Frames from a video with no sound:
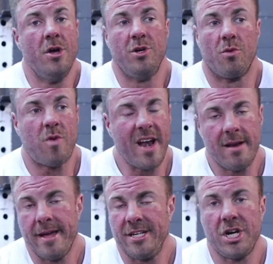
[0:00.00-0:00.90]
you're ready
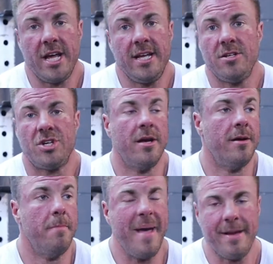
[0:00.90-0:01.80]
to make change,
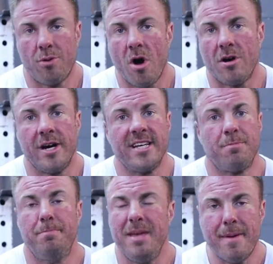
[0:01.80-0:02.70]
make
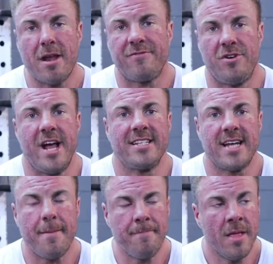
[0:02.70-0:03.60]
progress, be better for next
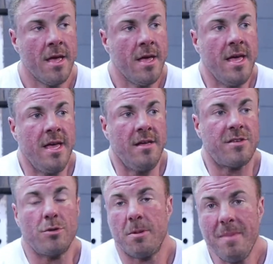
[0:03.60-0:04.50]
time.
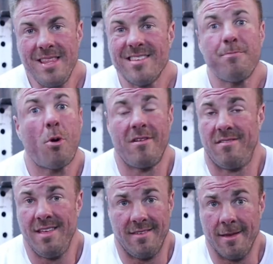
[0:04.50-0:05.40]
So to me, this part
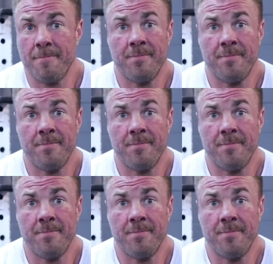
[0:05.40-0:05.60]
is easy.